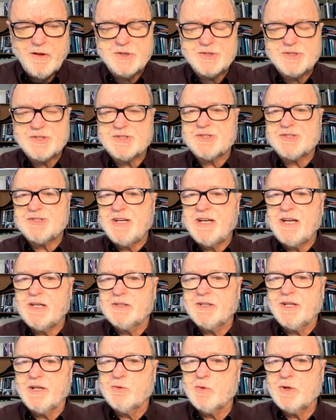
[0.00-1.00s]

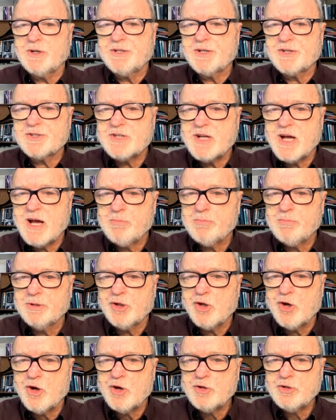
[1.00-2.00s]
stealing what does not
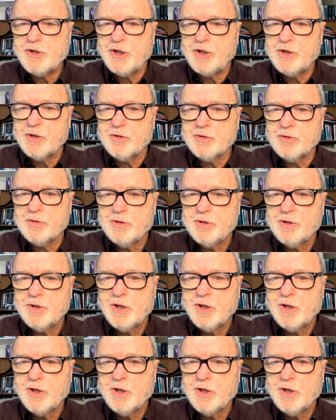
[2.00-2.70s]
belong to you